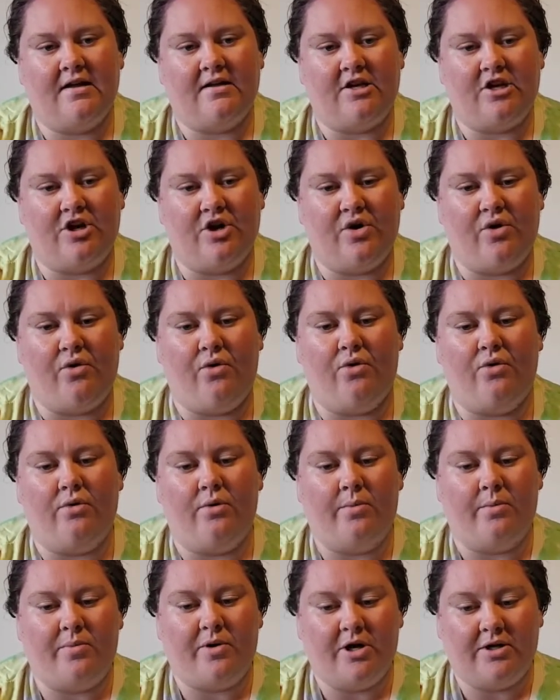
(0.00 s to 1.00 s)
you know,
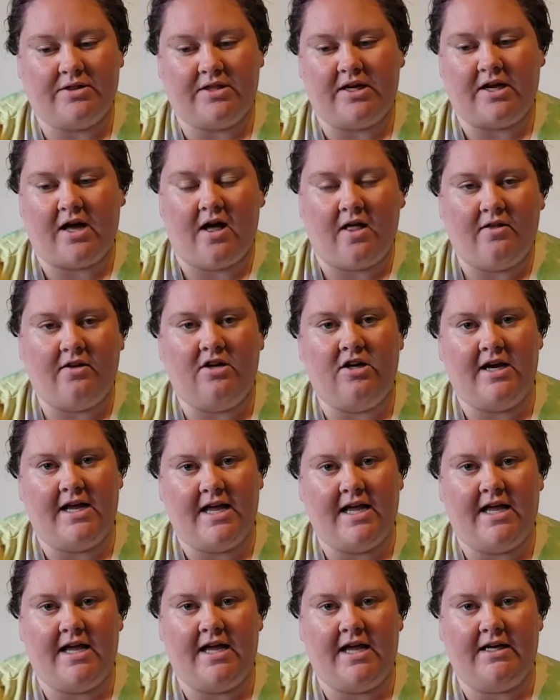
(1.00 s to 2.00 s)
put the color
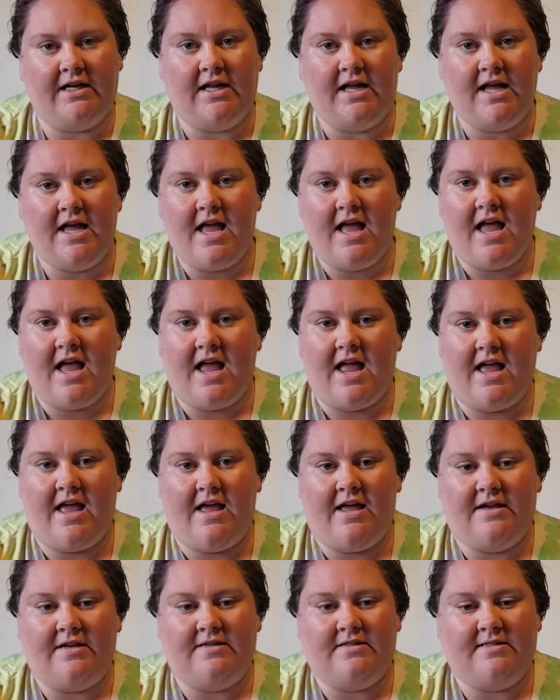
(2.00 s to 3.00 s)
in
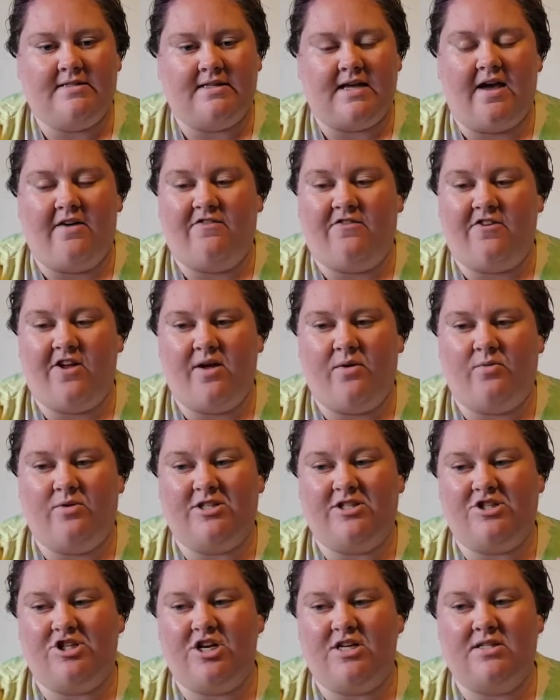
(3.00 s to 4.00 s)
and stuff, it
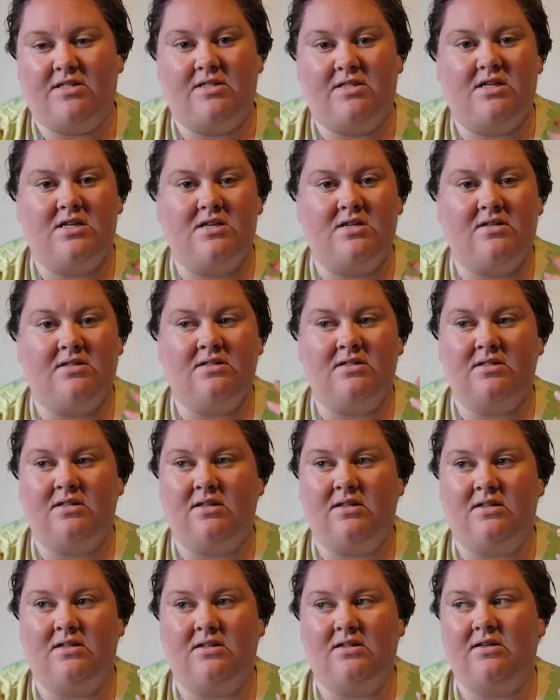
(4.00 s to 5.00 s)
was just
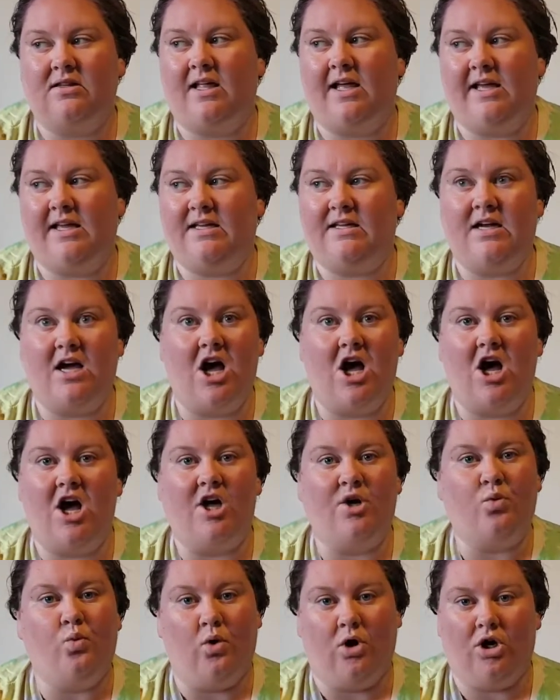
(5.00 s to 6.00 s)
like
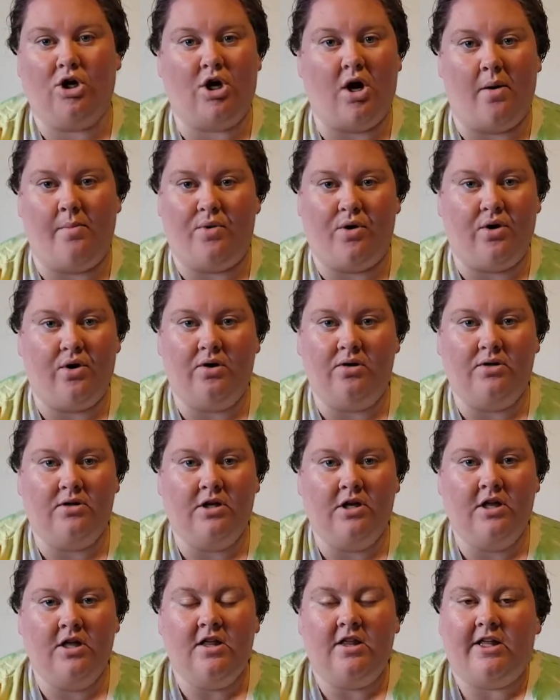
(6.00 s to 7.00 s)
unworkable.
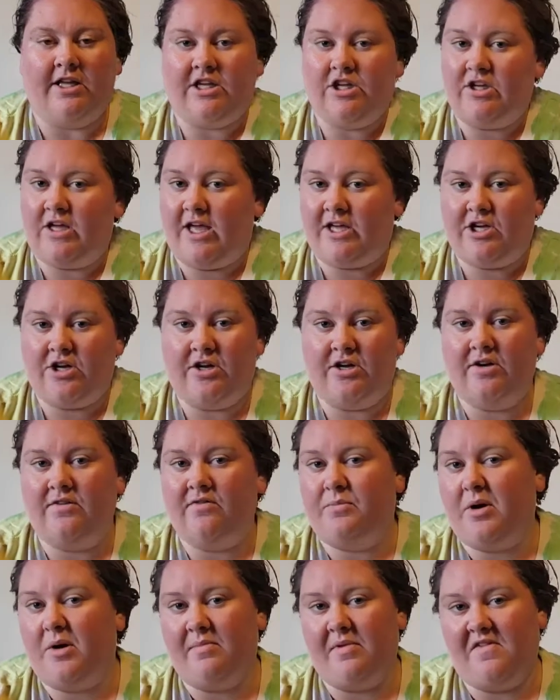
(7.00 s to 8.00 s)
Like, I
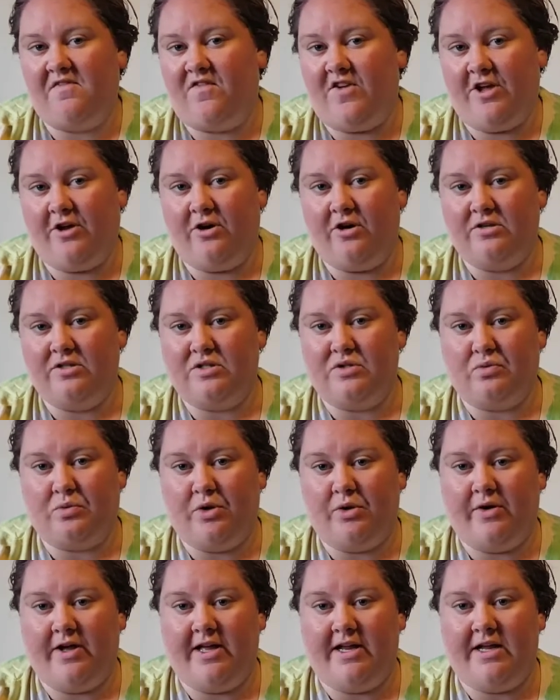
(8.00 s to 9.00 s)
couldn't put my fingers
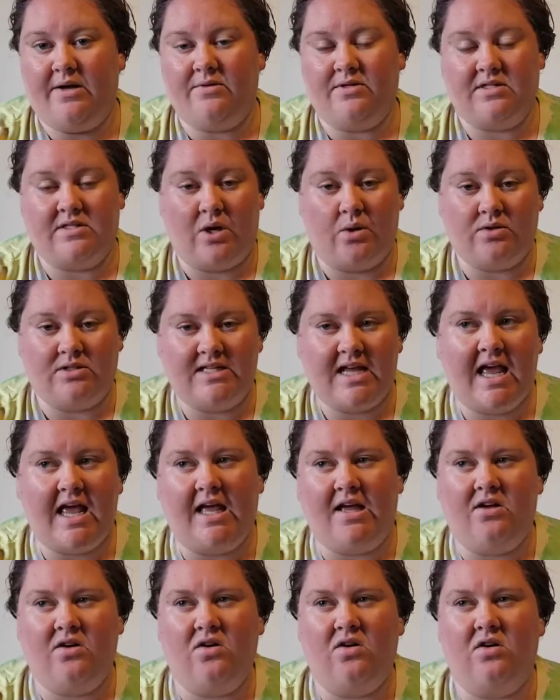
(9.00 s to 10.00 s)
through it. It was so
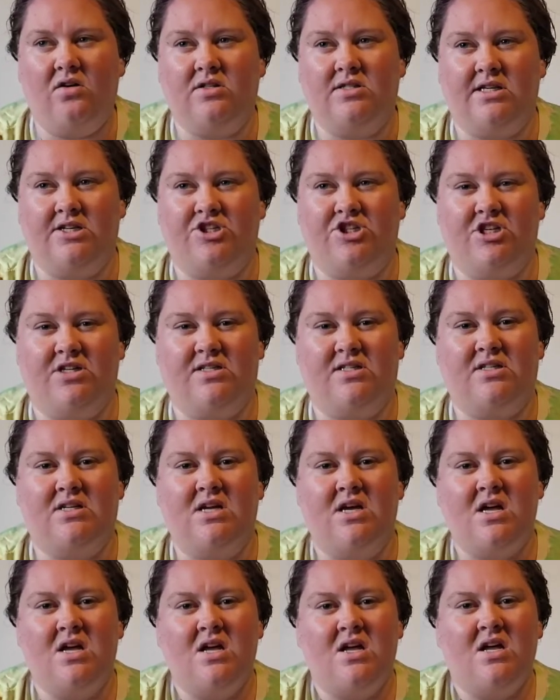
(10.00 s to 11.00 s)
tangled and
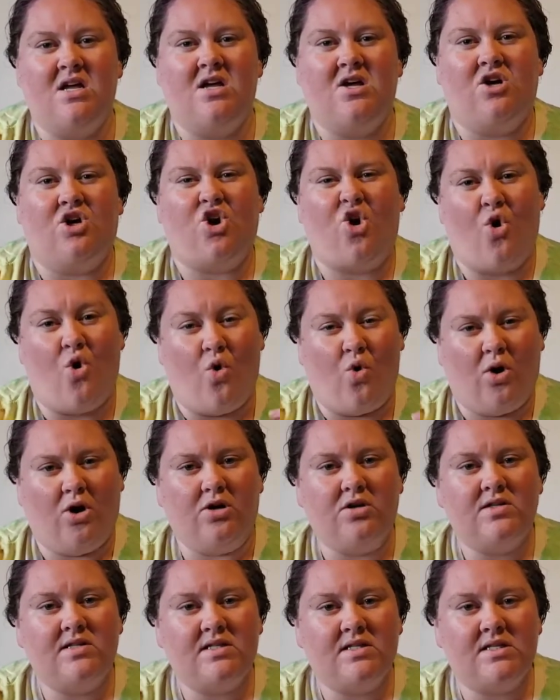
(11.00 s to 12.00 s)
just
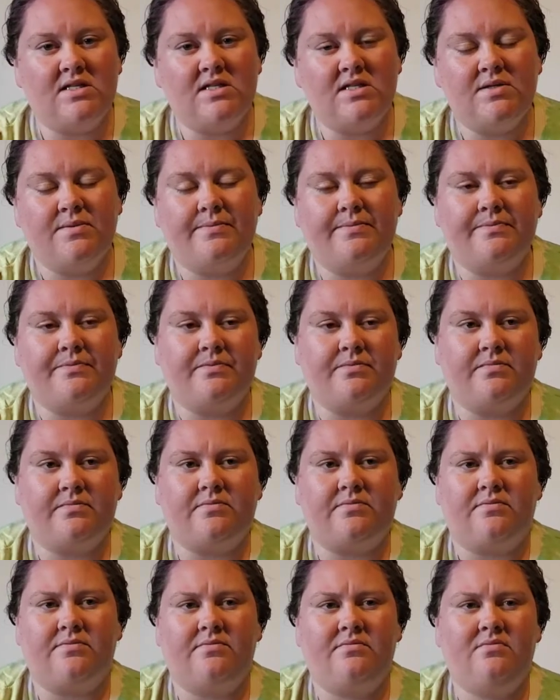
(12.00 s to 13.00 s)
coarse,
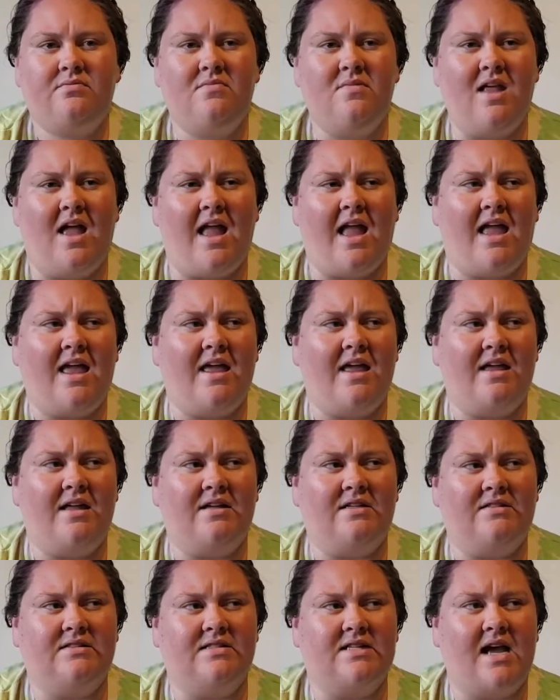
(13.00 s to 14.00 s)

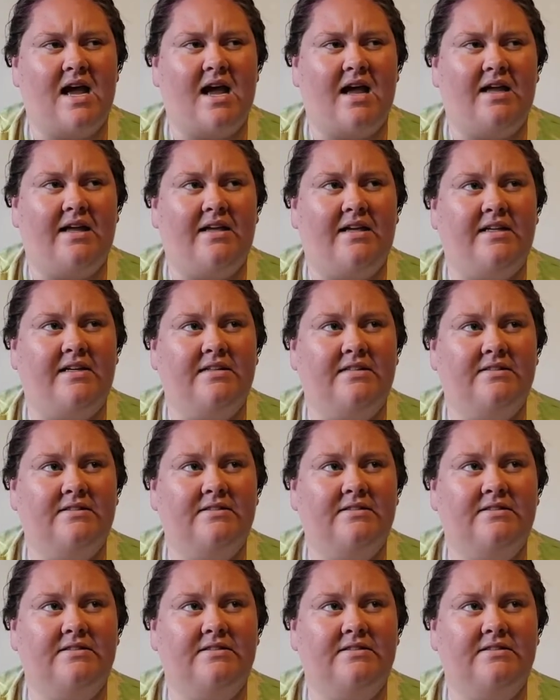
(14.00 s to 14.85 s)
and I